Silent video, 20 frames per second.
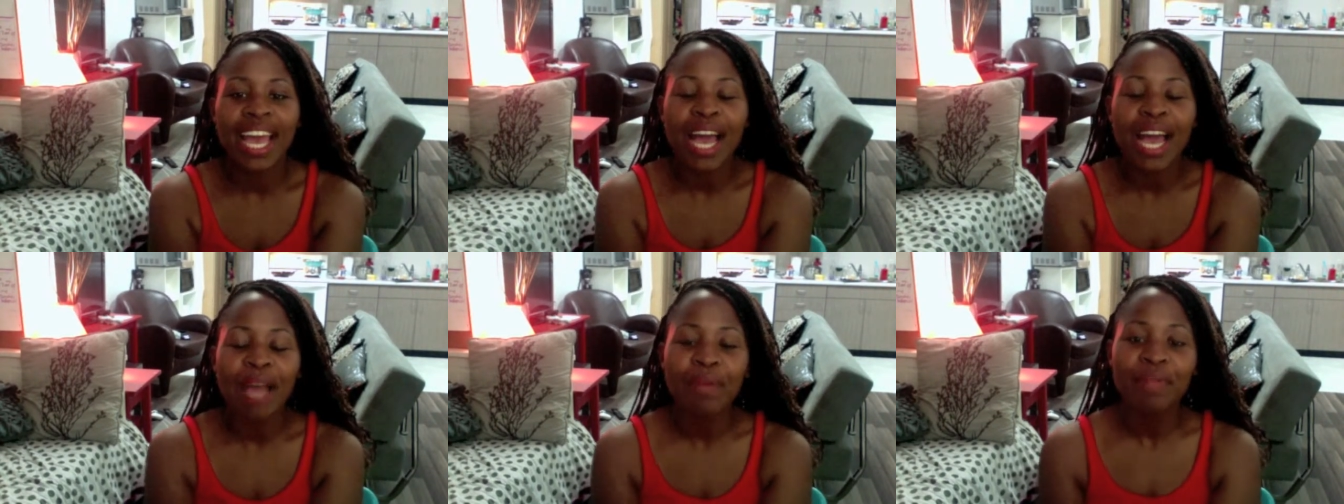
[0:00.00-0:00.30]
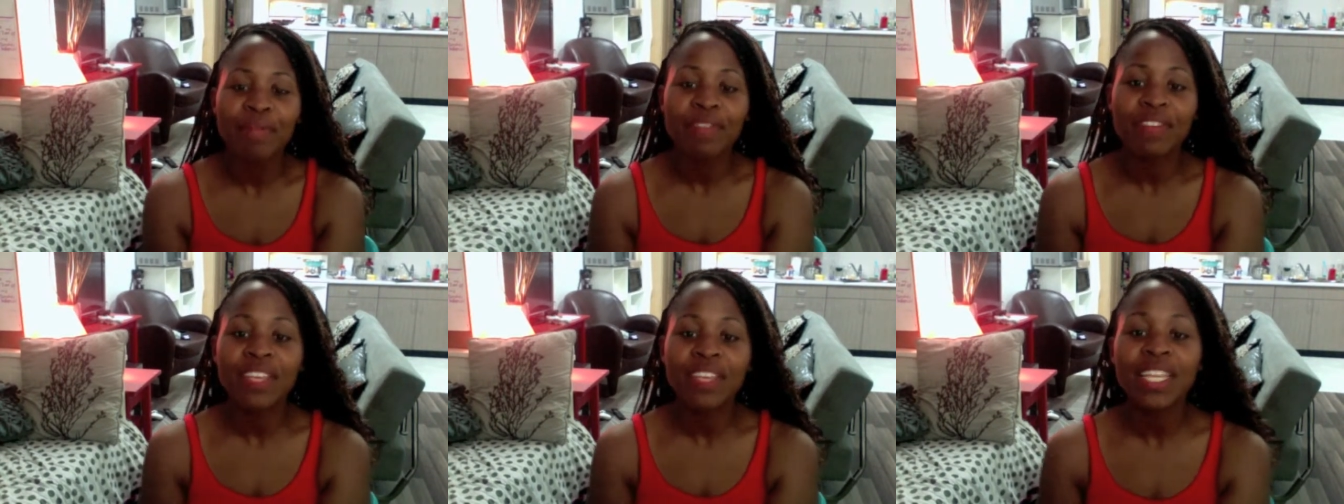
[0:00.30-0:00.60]
I'm
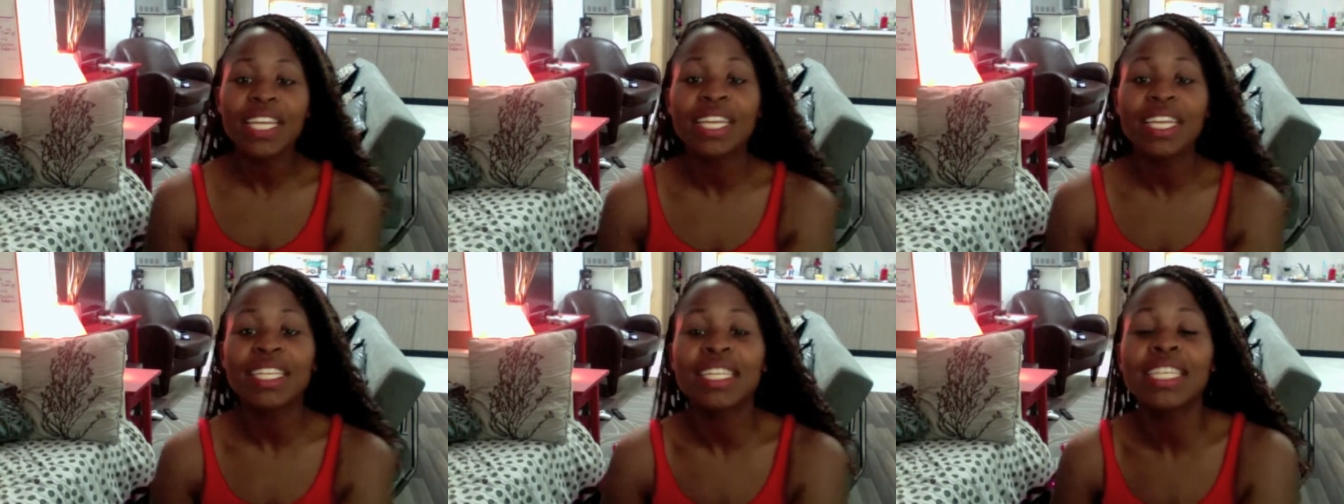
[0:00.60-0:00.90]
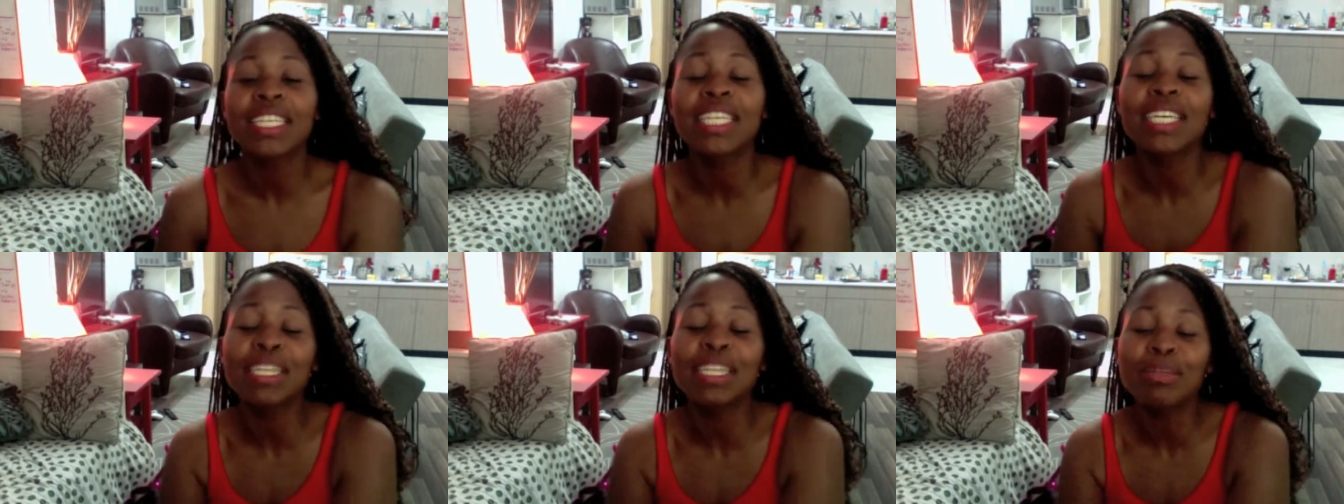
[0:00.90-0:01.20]
feeling a
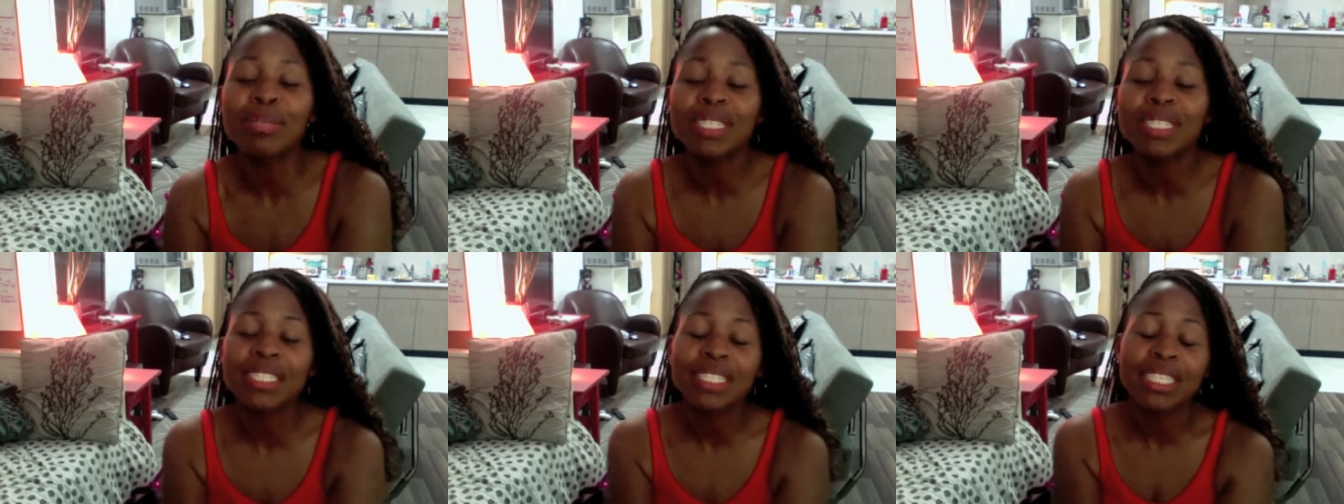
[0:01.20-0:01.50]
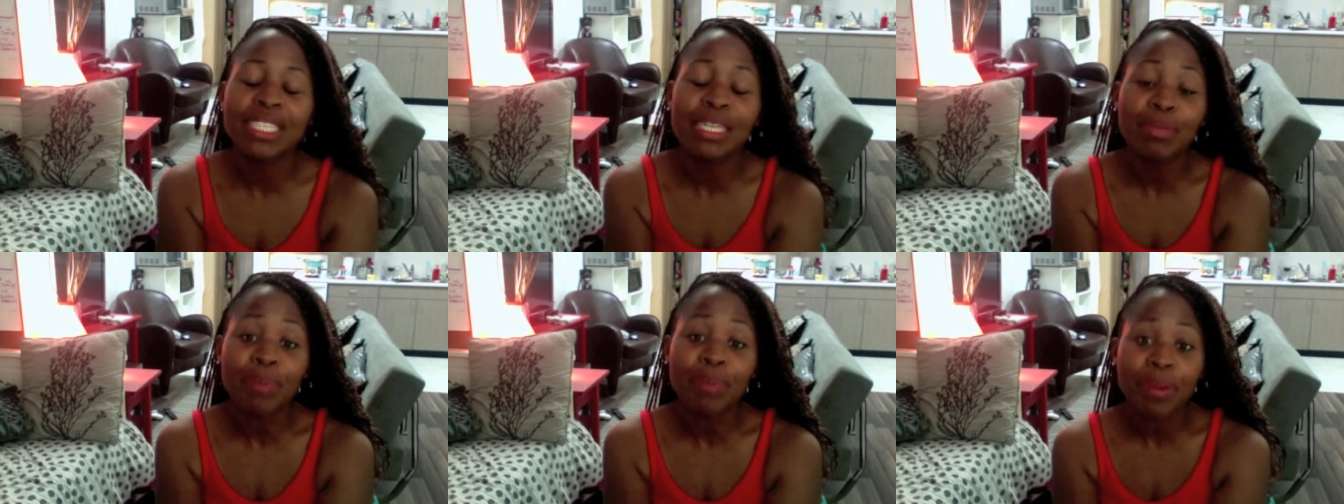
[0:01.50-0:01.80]
little bit
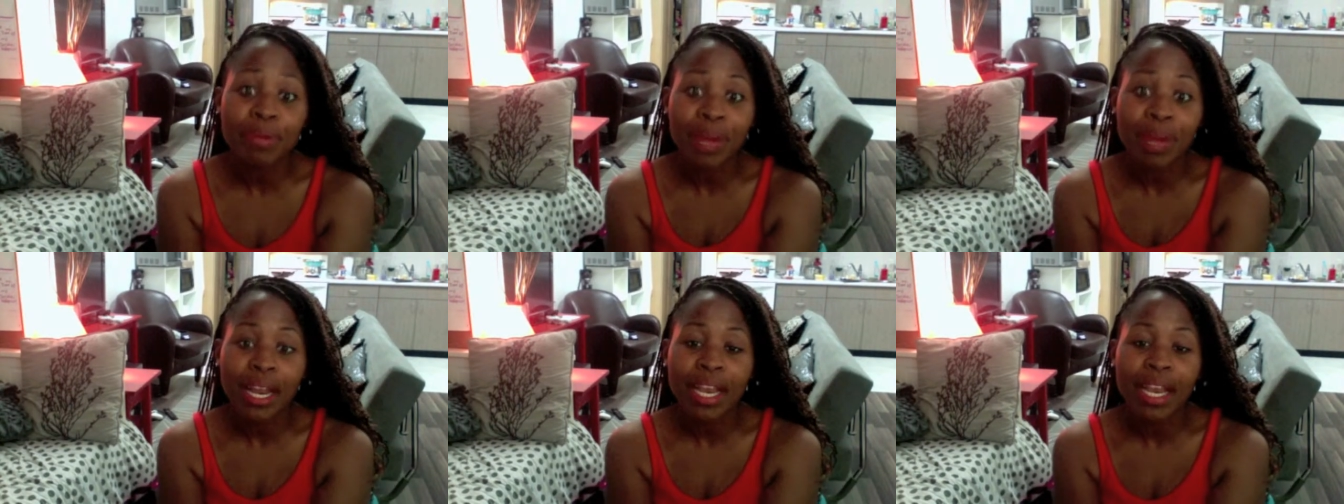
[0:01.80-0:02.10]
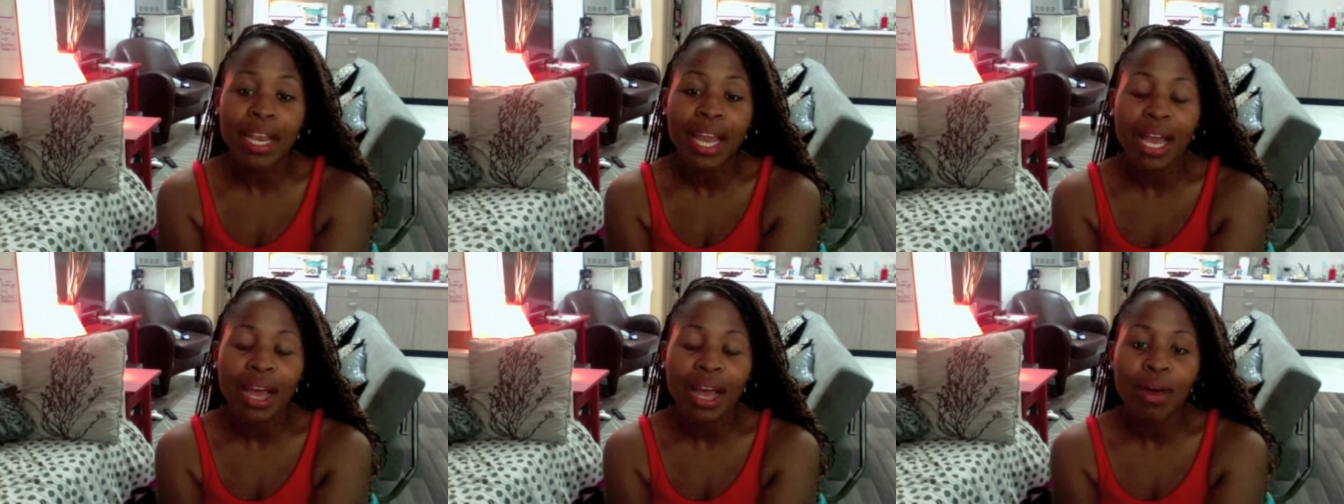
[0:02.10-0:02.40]
sleepy right
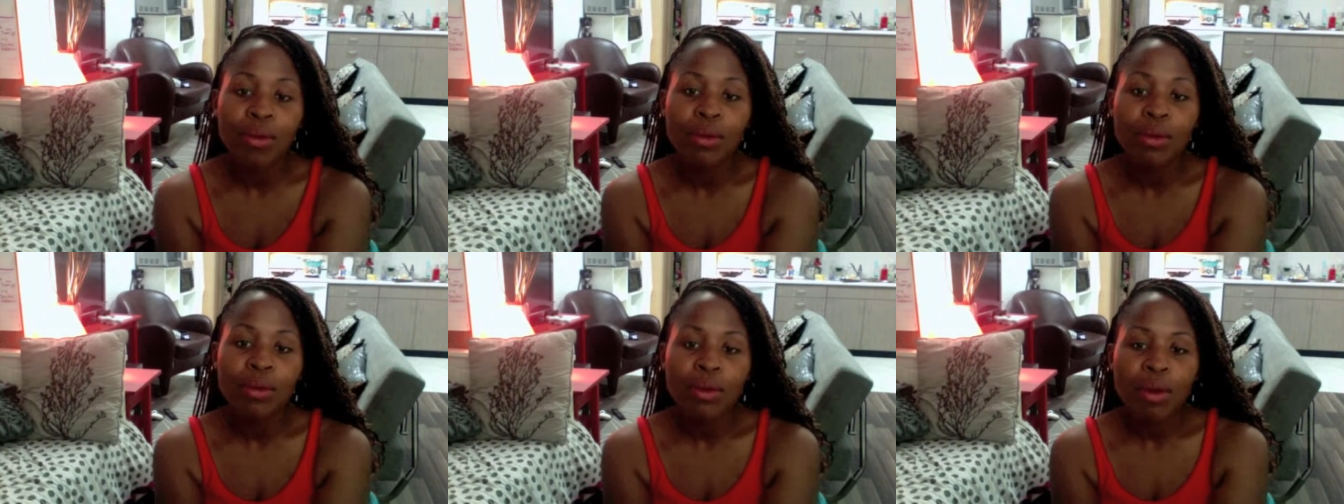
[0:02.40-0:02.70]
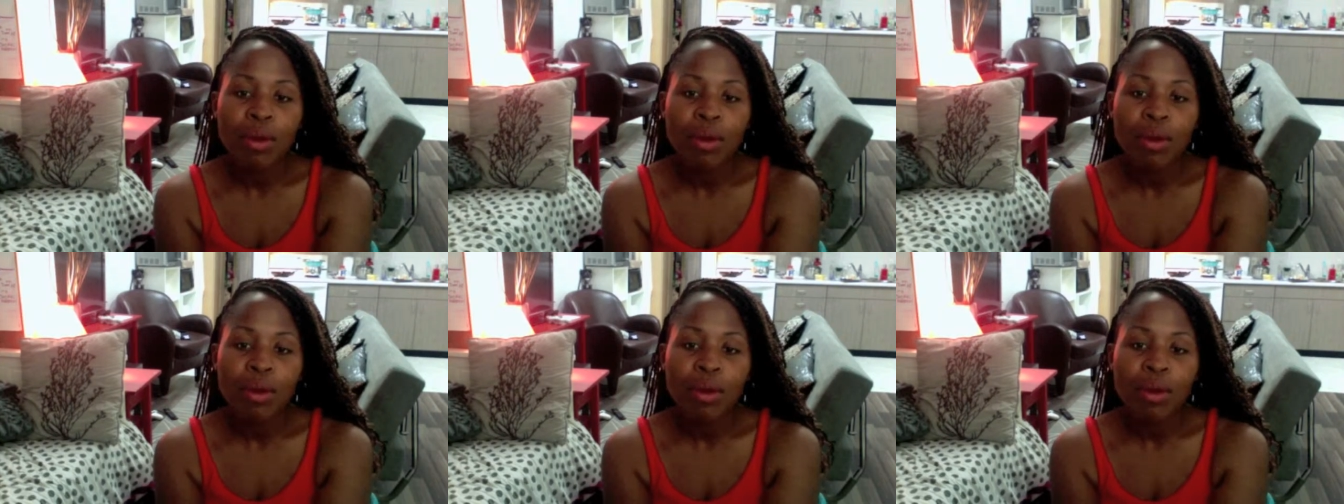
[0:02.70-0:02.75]
now,